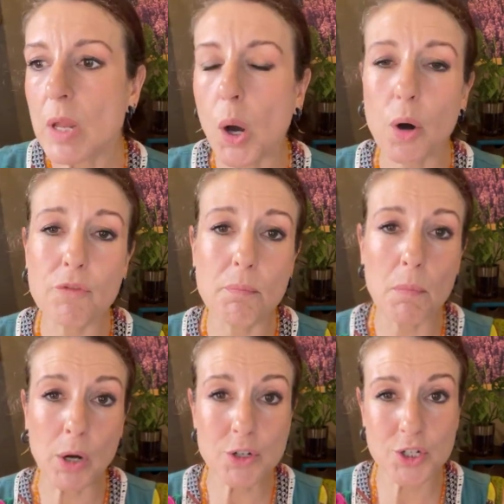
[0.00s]
of
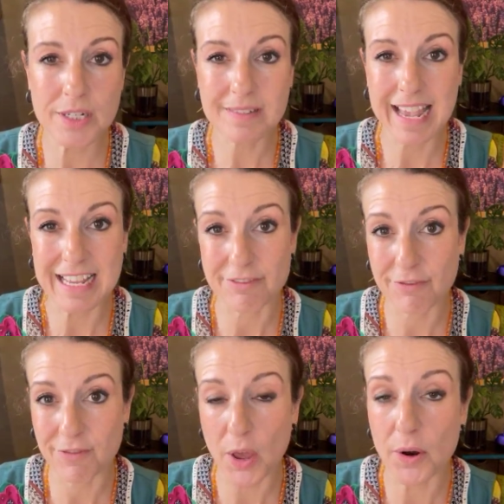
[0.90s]
motion and
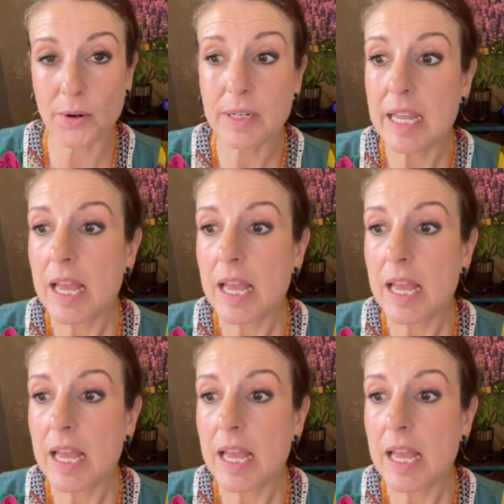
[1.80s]
flow,